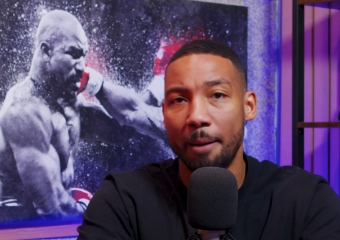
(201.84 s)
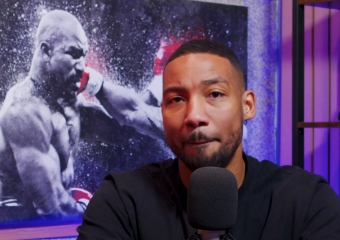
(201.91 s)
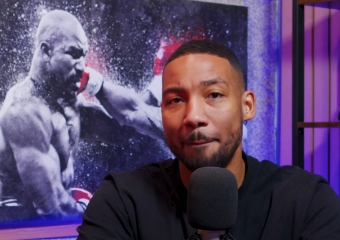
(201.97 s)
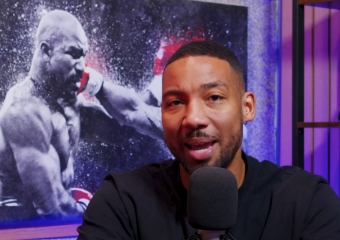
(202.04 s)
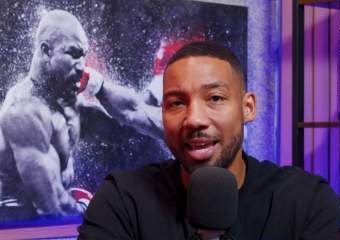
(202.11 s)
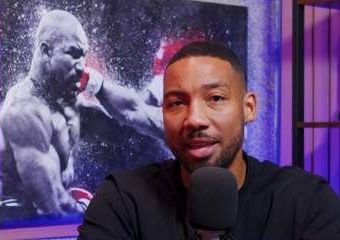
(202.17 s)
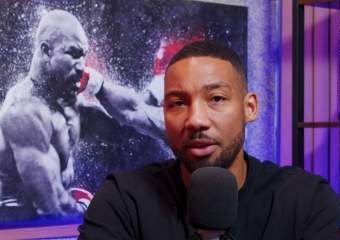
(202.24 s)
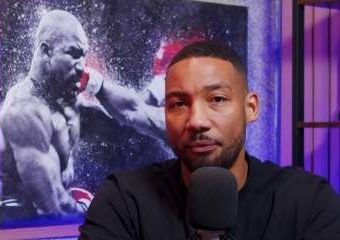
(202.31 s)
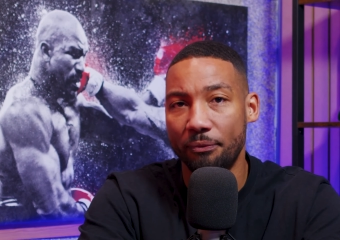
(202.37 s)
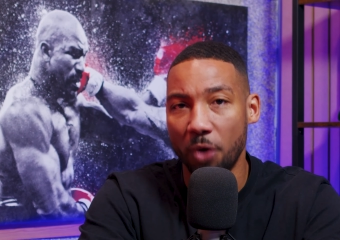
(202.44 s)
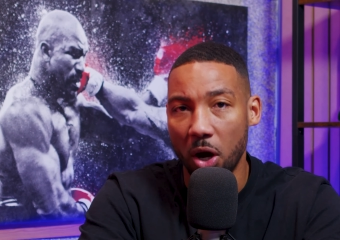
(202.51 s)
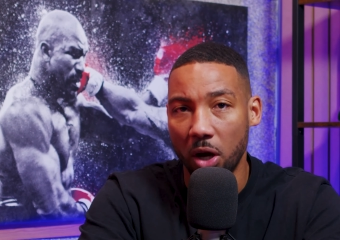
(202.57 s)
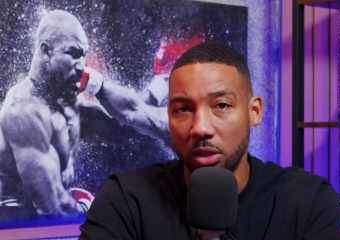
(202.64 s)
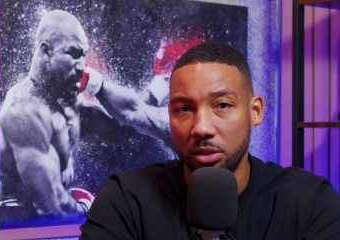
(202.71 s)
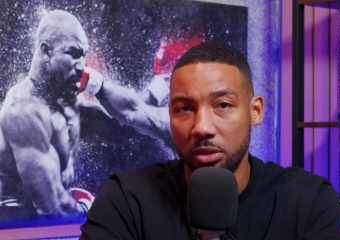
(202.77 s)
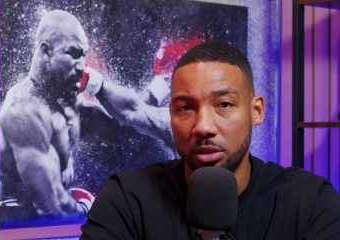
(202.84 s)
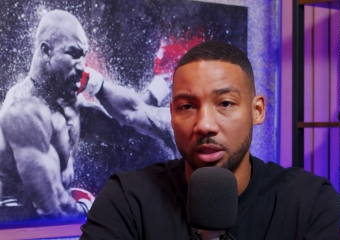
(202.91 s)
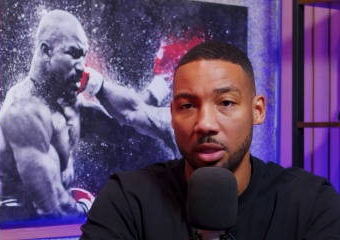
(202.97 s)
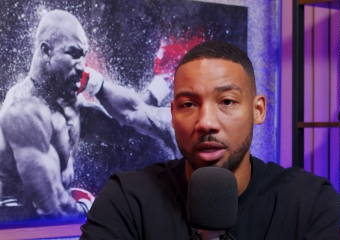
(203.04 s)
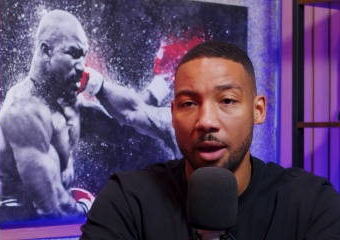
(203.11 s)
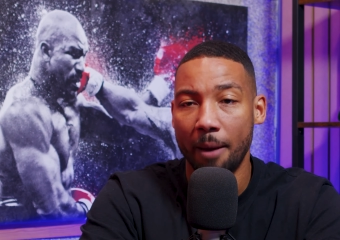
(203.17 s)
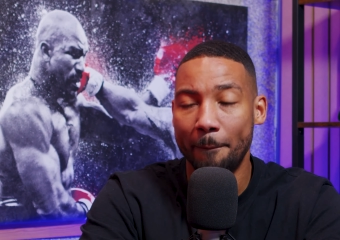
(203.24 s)
Speaker 1: May the first.
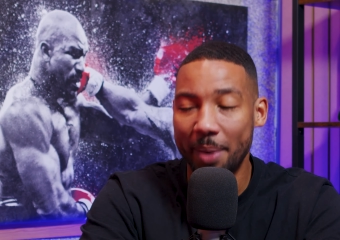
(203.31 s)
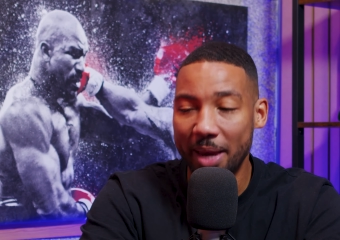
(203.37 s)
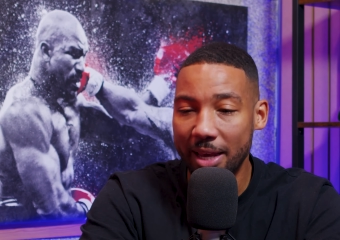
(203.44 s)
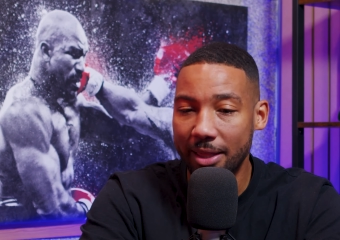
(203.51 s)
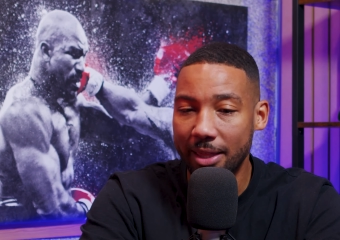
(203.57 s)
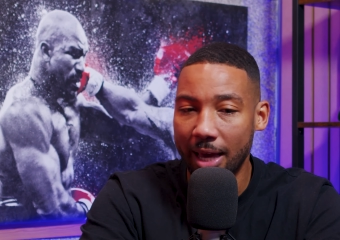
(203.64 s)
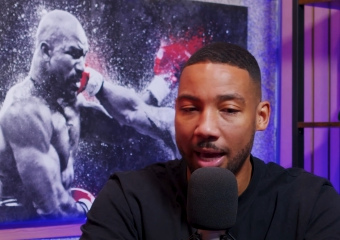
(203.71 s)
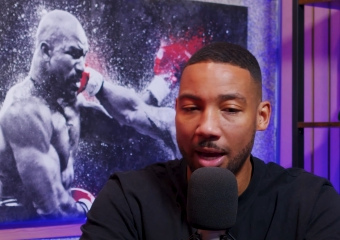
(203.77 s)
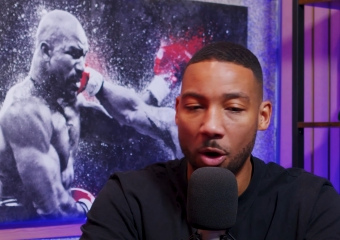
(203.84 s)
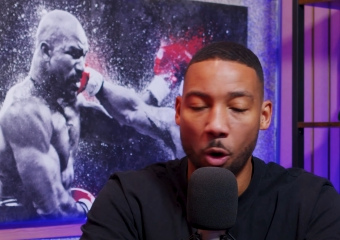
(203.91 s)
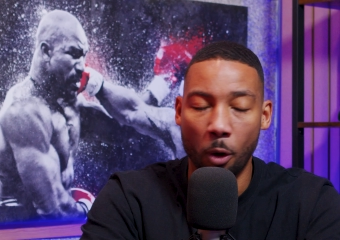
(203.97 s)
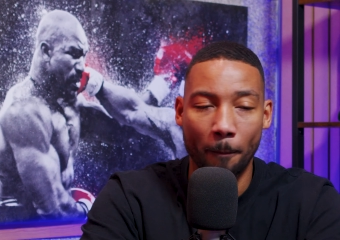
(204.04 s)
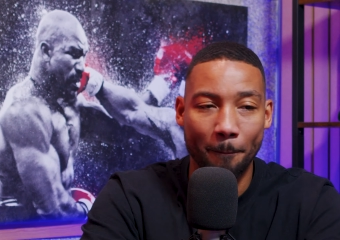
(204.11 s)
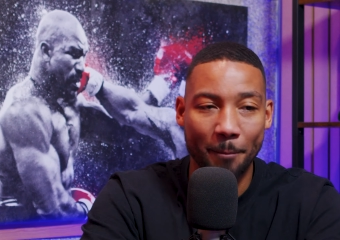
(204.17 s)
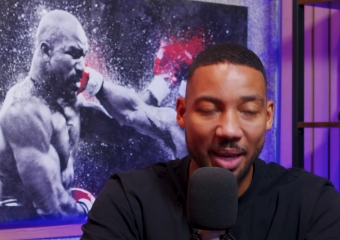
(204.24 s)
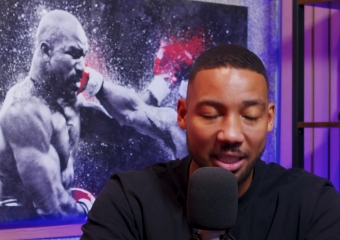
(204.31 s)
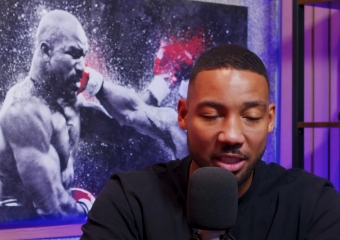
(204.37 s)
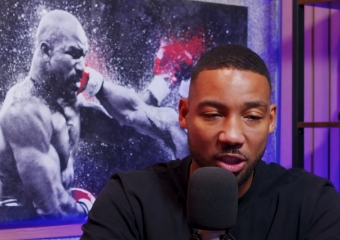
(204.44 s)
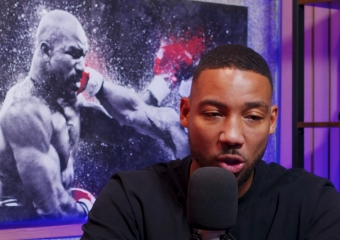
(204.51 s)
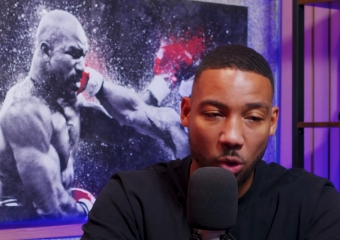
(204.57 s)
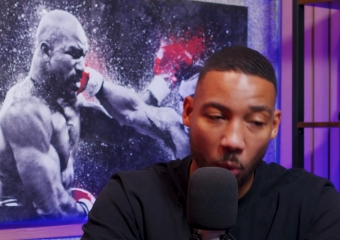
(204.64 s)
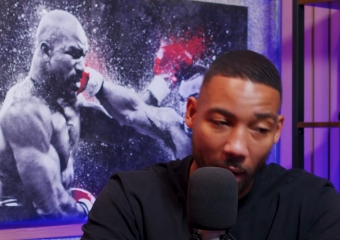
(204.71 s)
Be there or be
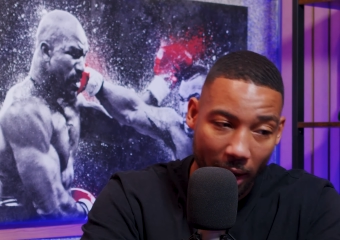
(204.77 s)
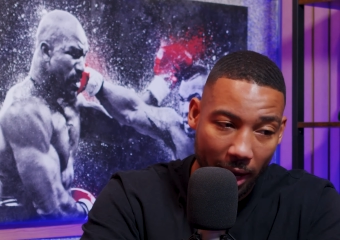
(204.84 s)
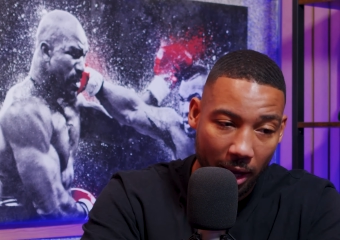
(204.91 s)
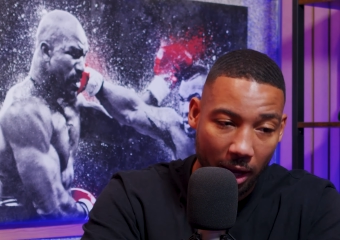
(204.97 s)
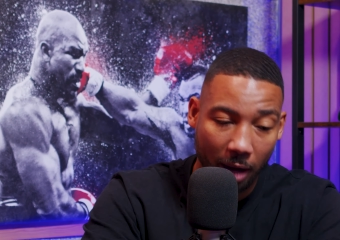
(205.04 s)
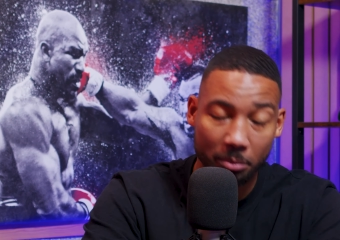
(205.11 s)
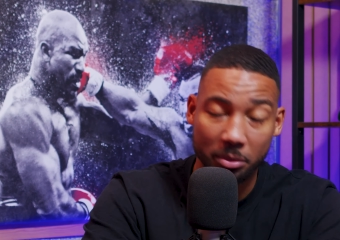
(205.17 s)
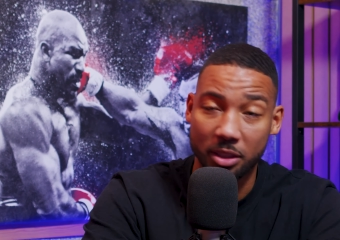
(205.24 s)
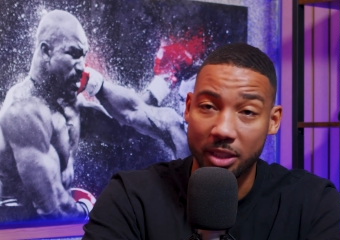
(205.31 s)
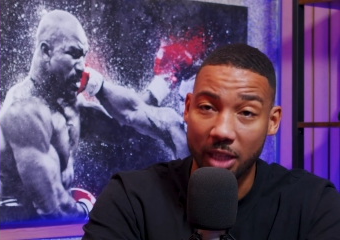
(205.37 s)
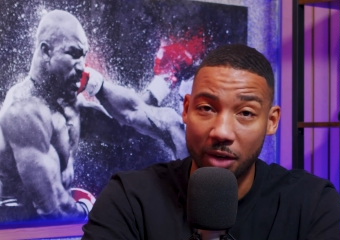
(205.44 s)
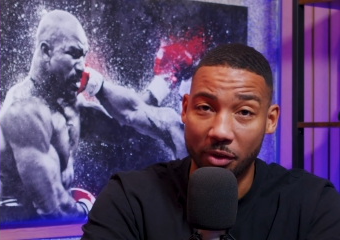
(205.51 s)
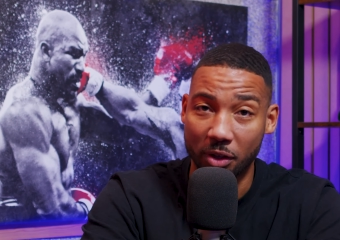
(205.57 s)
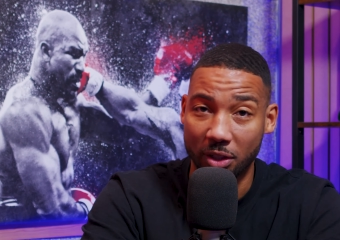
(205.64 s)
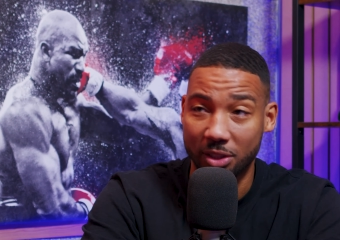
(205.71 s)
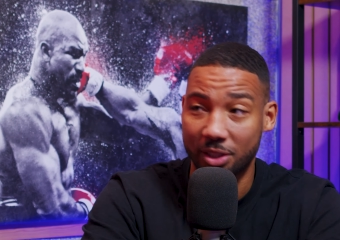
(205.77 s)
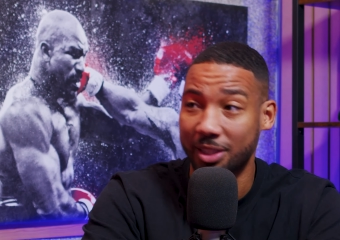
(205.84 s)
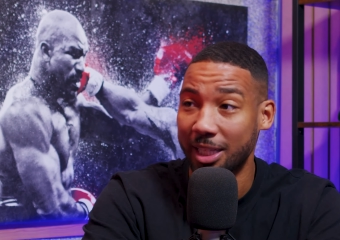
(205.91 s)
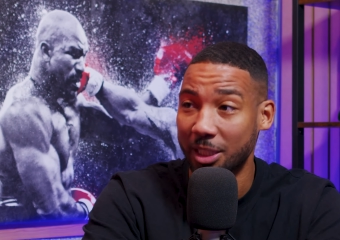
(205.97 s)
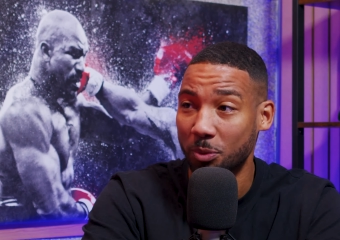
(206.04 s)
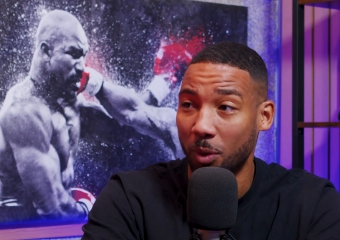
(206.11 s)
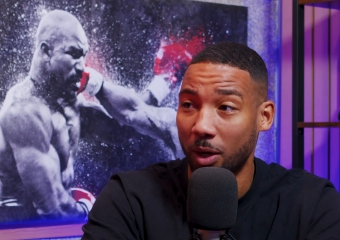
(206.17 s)
square. I'm serious. This